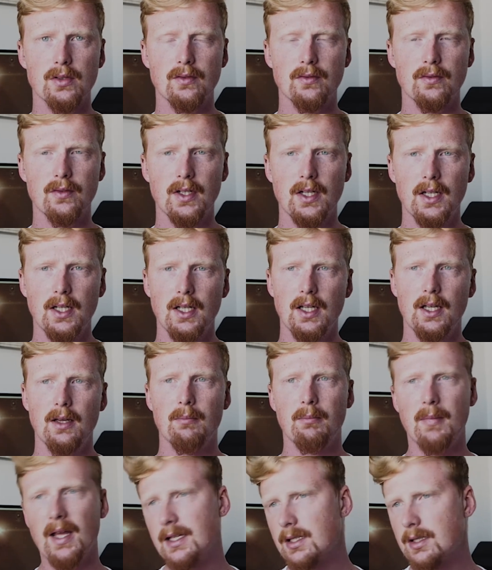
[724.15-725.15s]
of
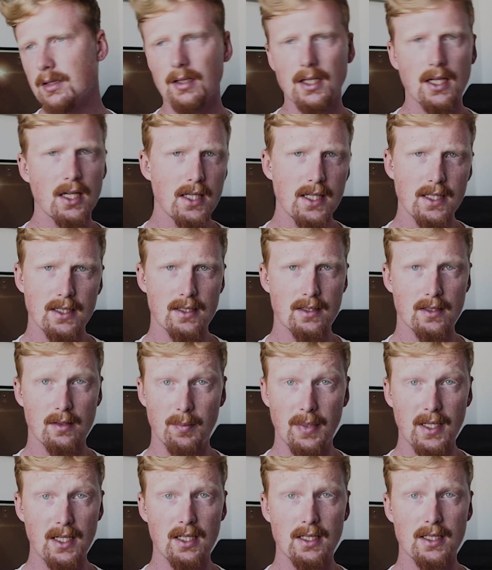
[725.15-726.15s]
mental
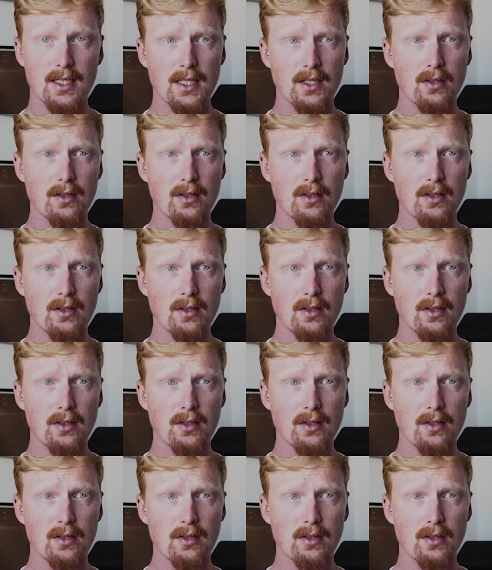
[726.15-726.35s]
instability.